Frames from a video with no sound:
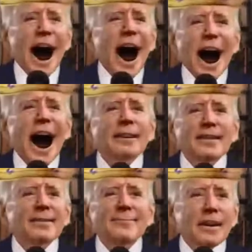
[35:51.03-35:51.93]
address,
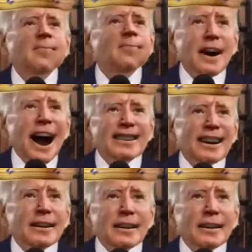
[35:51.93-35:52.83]
I- am the
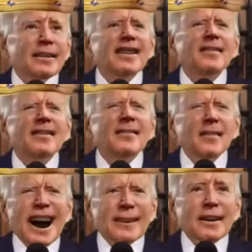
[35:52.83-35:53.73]
first president
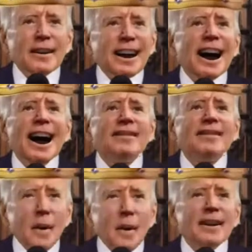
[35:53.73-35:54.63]
to lose a
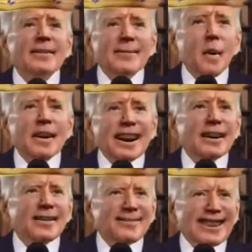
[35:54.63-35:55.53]
primary in
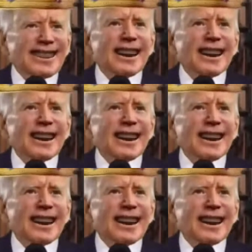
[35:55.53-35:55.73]
44 years.